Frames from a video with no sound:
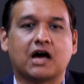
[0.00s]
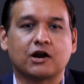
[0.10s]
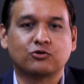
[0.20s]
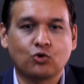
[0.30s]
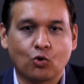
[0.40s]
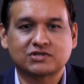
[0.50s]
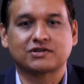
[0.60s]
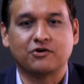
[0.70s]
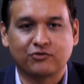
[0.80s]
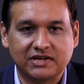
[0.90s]
are those
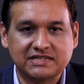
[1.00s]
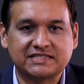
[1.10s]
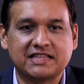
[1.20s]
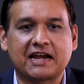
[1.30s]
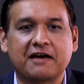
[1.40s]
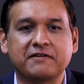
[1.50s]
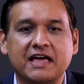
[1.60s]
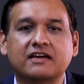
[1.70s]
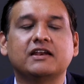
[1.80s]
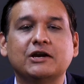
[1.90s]
countries that have
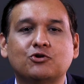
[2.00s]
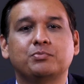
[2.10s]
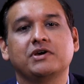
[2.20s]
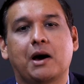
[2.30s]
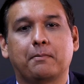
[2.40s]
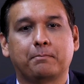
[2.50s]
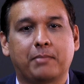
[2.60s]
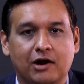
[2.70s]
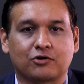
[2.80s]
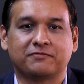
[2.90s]
agreed to be a
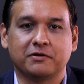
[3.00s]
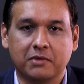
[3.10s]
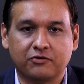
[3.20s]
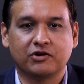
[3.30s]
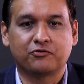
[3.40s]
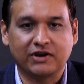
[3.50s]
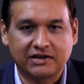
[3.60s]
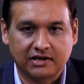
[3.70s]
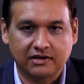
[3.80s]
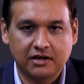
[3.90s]
part of the Madrid
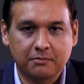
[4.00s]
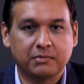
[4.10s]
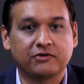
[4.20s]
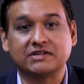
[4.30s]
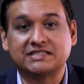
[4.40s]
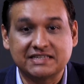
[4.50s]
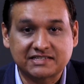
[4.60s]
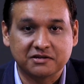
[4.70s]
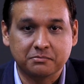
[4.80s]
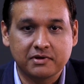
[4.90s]
Treaty, Madrid
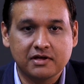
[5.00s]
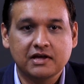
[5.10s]
System,